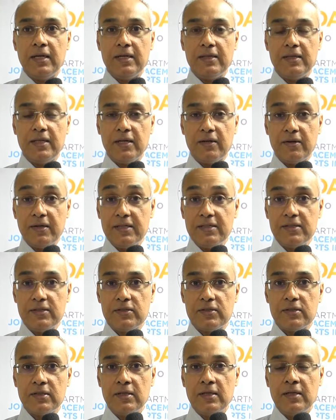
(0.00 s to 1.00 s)
in their
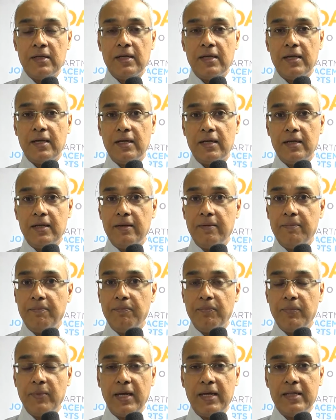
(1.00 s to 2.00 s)
wrists,
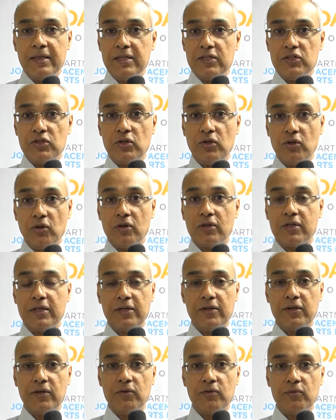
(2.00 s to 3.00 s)
um, and this should not
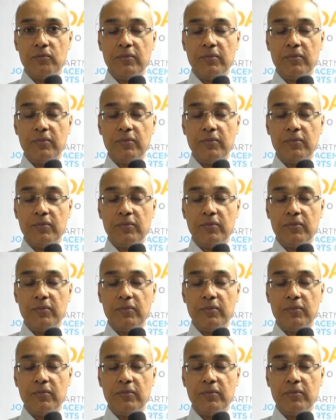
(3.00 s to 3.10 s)
continue.